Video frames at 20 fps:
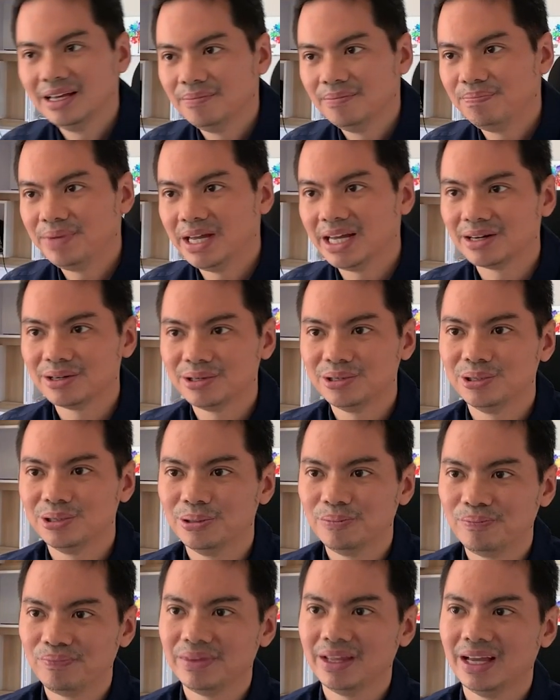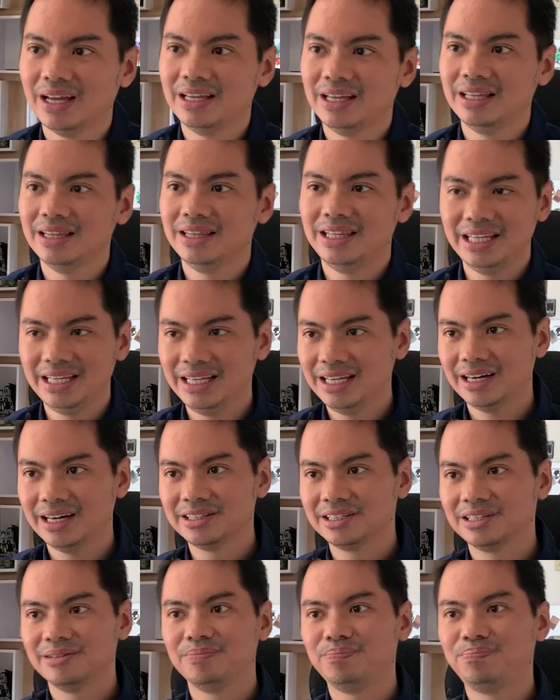Pero the
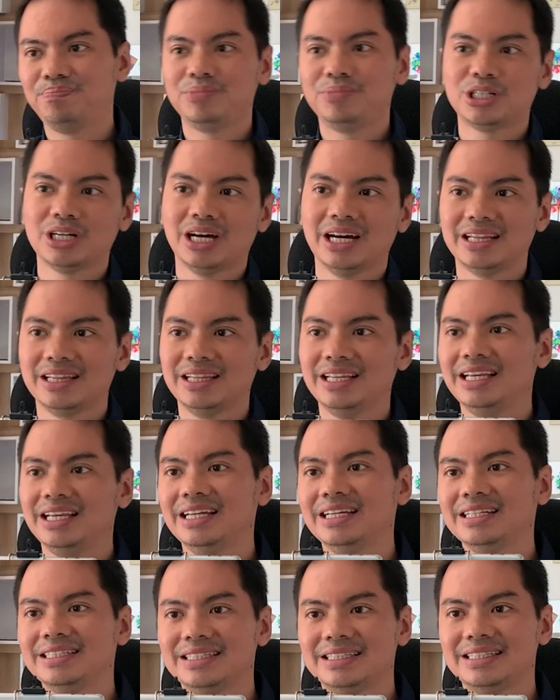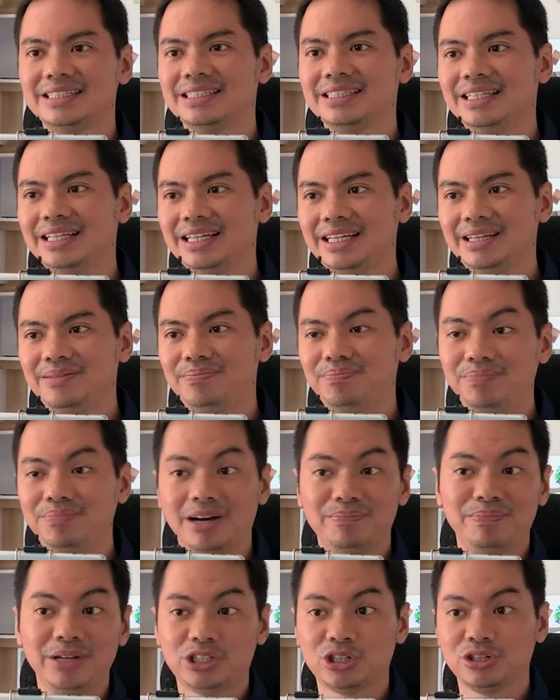other shot is the a
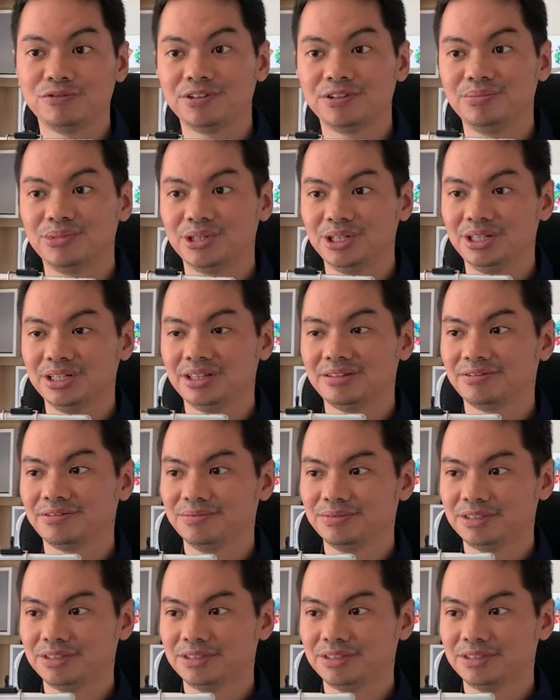picture from Earth, from